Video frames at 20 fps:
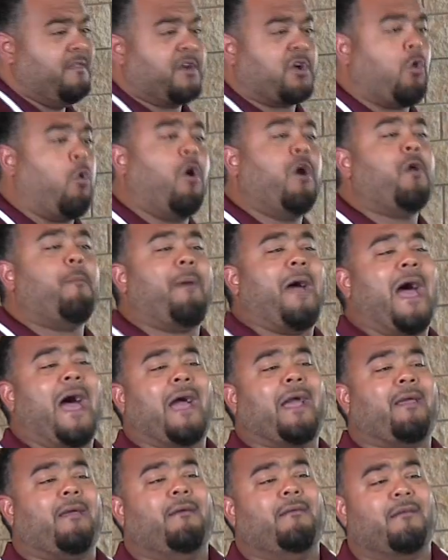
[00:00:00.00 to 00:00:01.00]
the
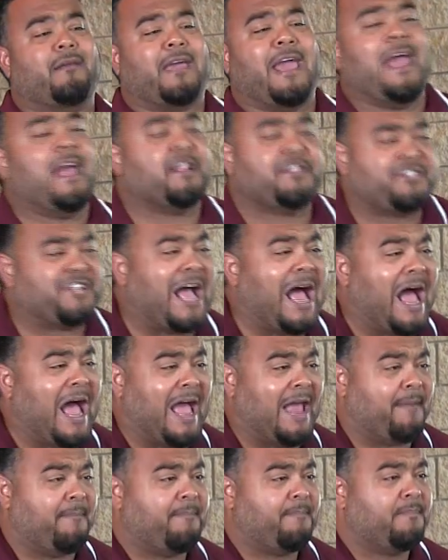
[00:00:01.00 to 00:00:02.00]
quarterback can't
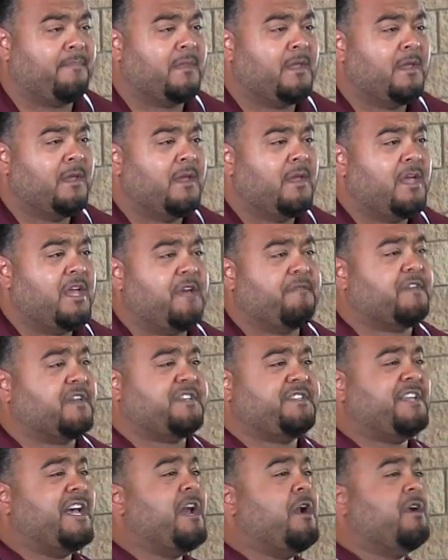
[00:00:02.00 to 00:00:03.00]
shine. If
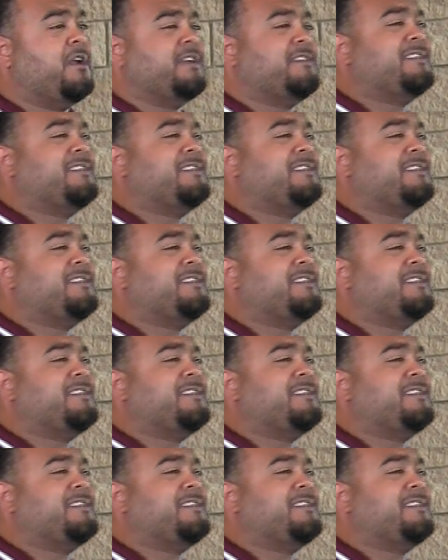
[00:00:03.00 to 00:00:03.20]
the center